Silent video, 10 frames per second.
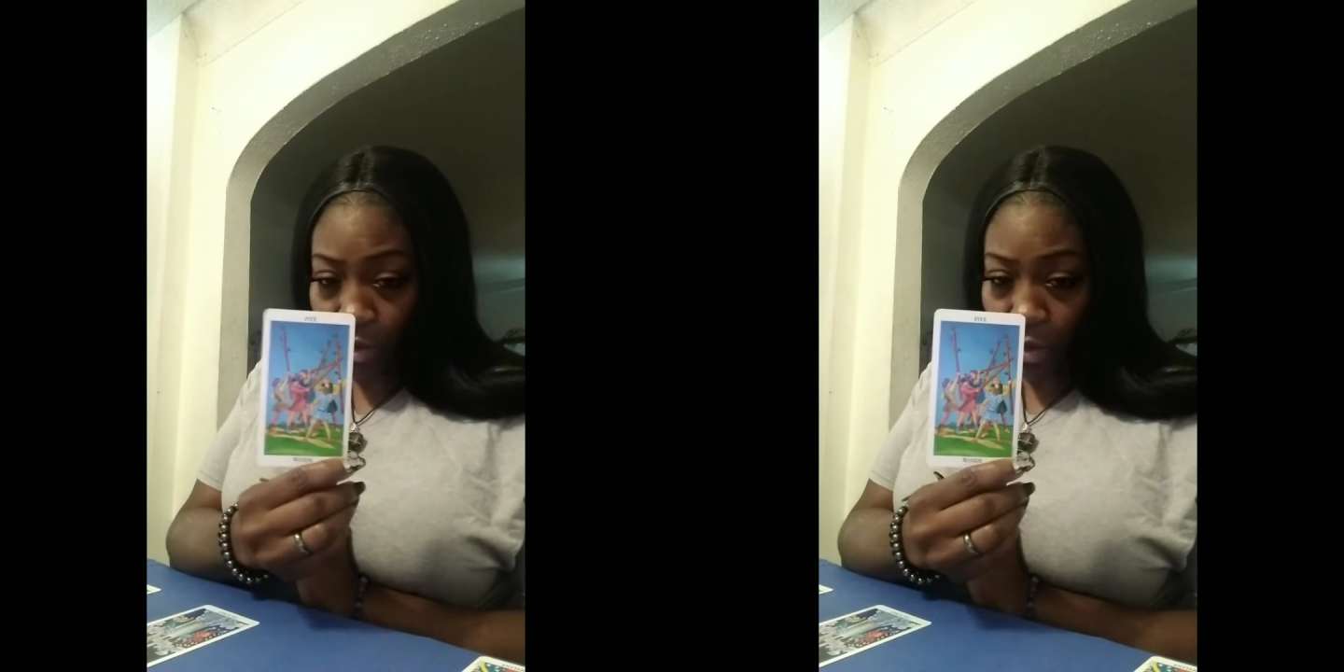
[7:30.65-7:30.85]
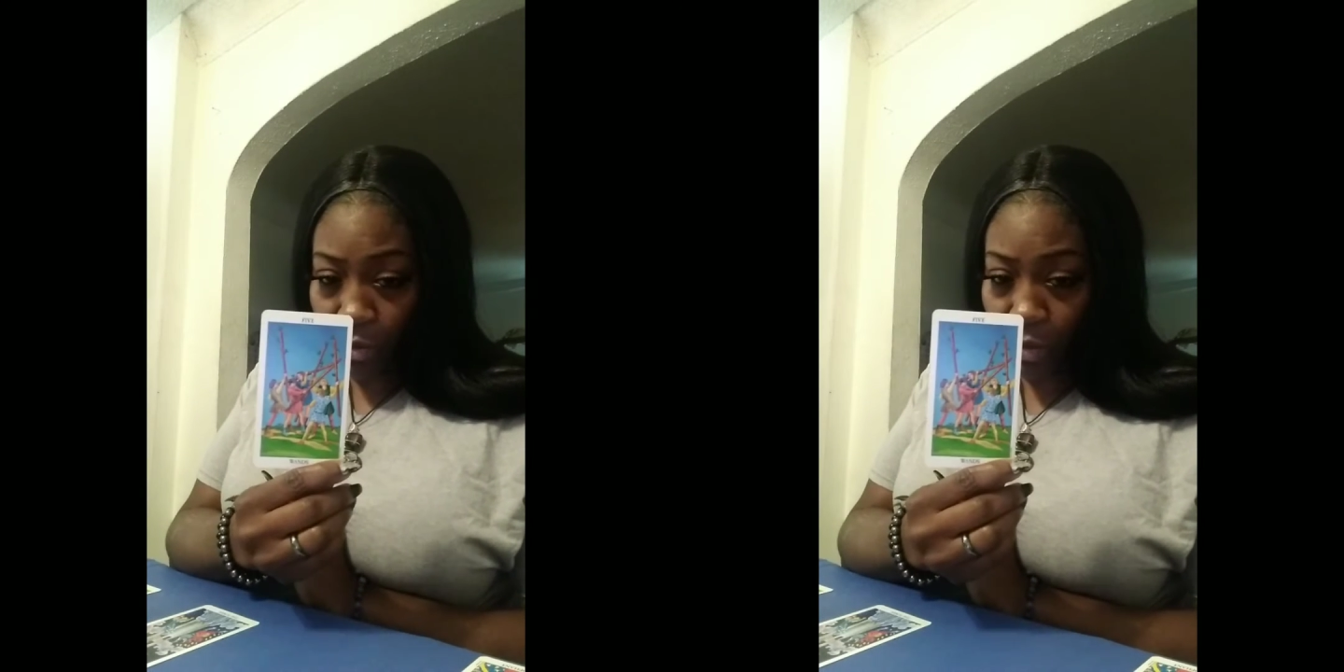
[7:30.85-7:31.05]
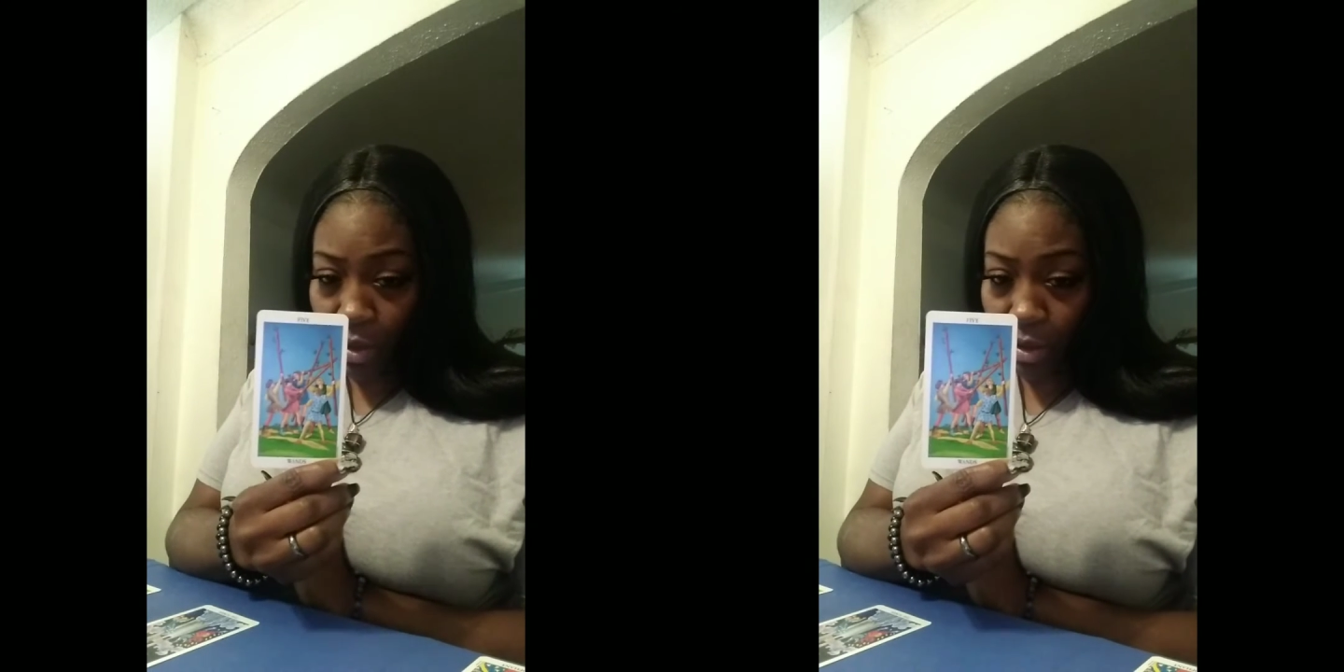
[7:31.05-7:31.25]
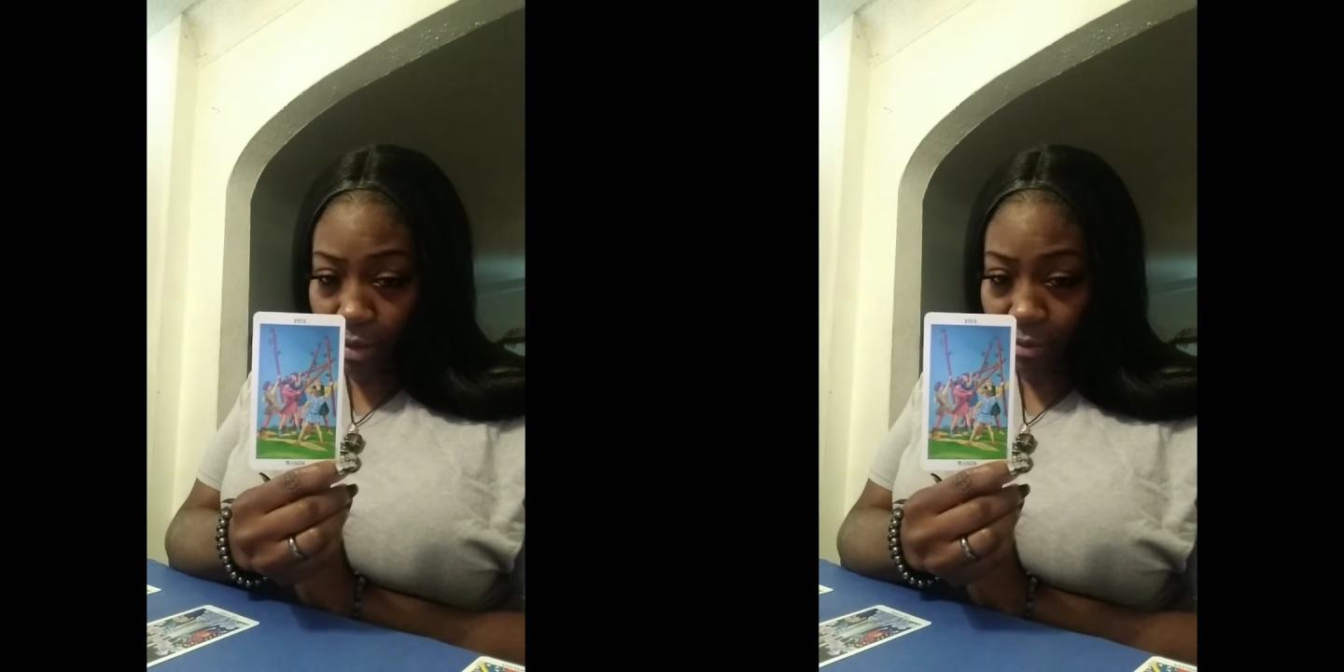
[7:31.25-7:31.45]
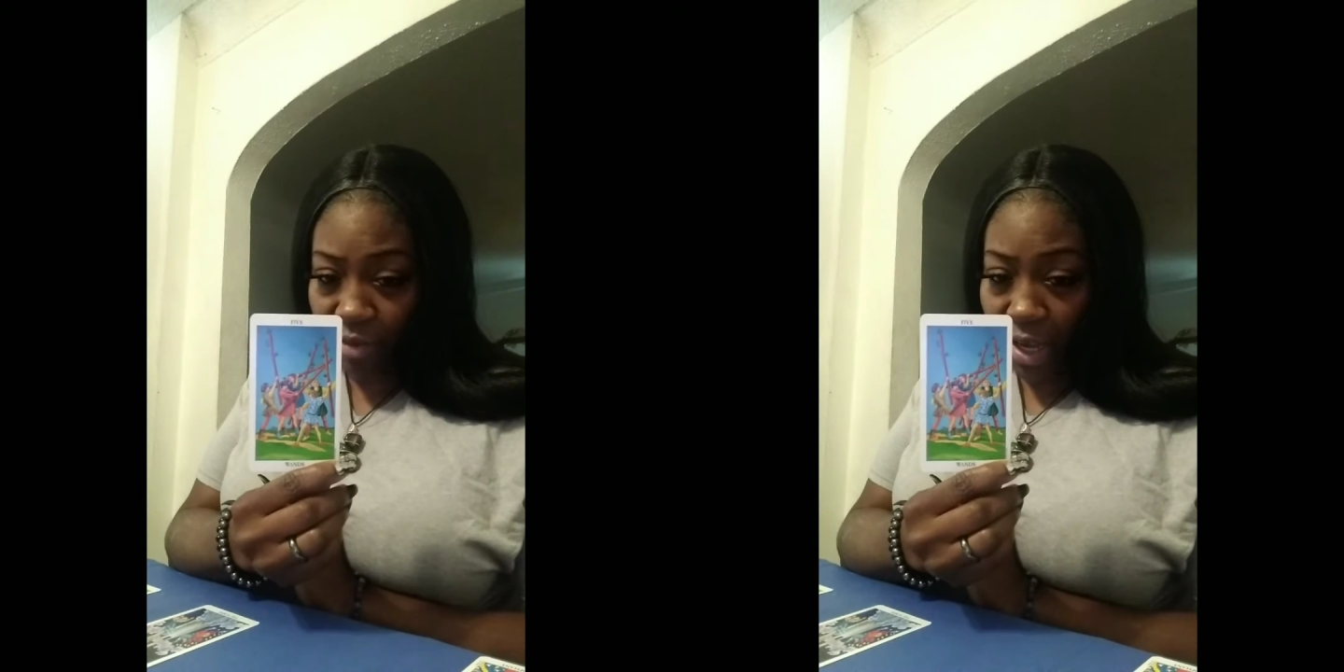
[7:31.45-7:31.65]

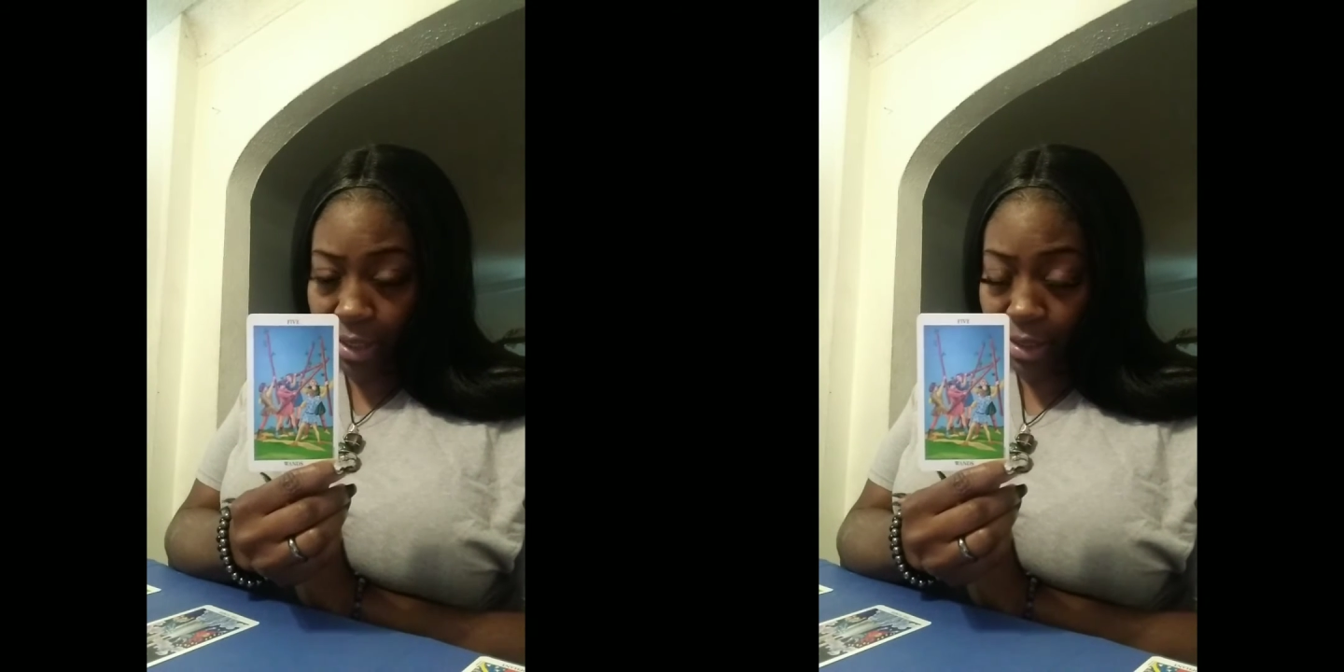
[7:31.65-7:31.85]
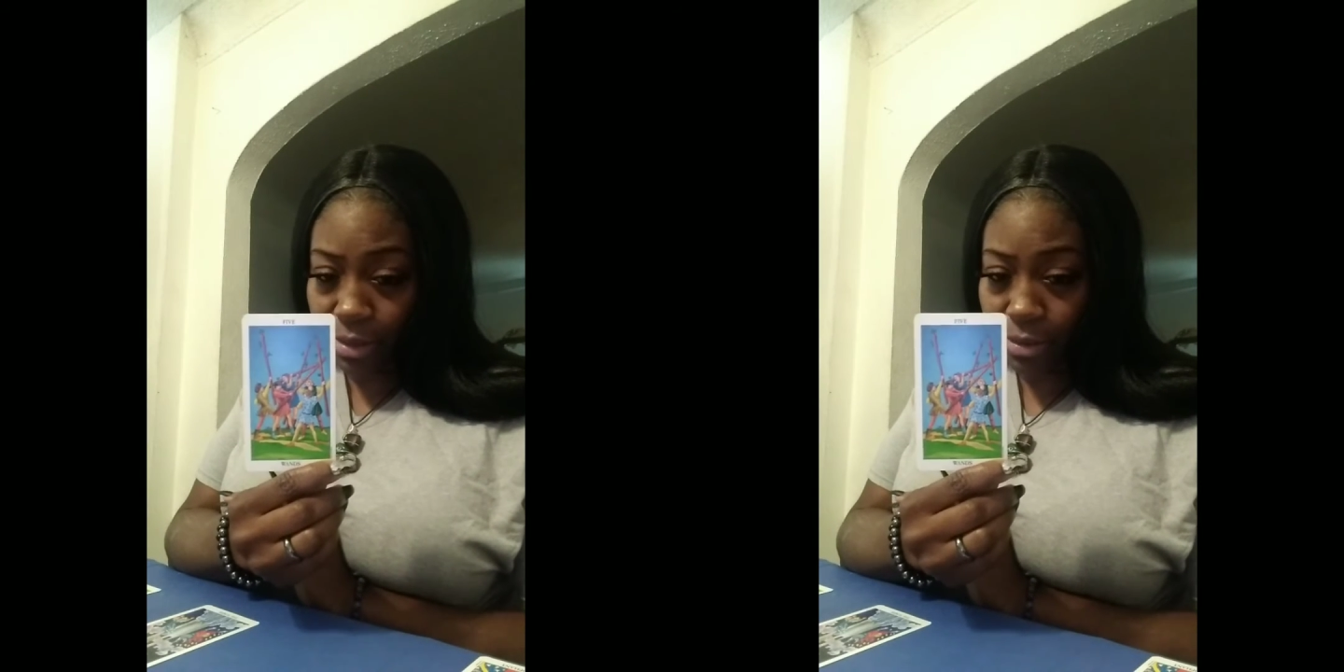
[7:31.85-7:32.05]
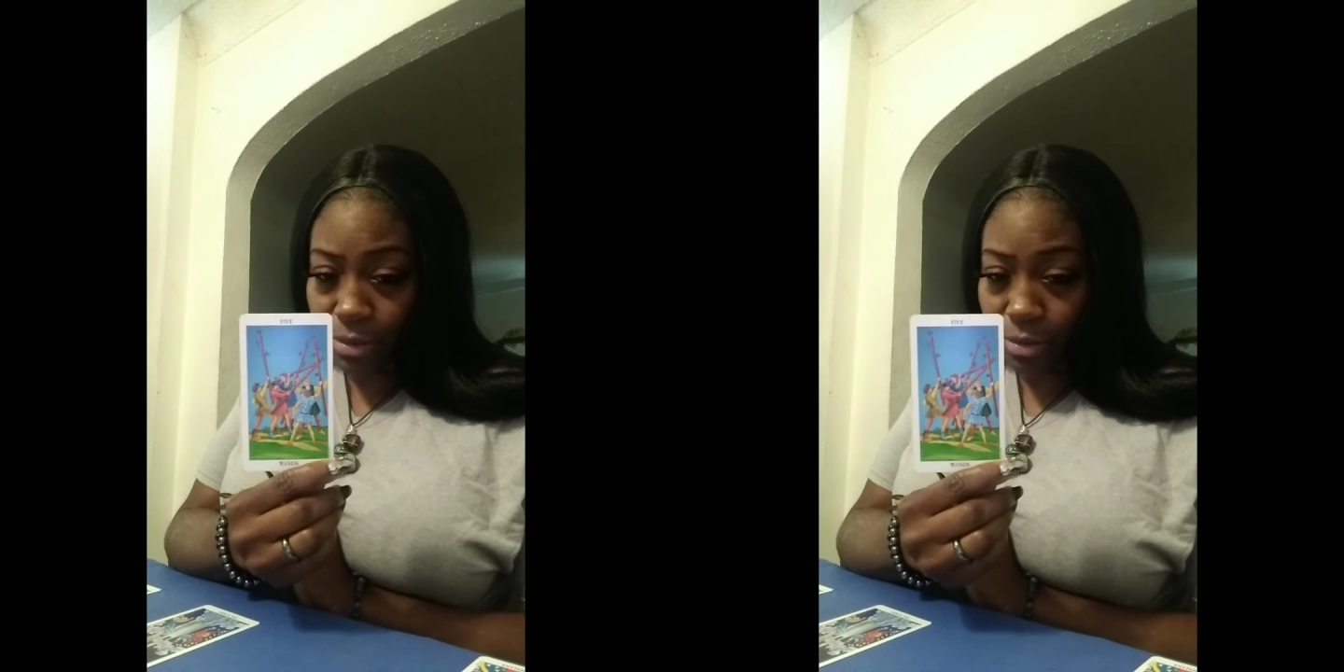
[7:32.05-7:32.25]
know, fighting,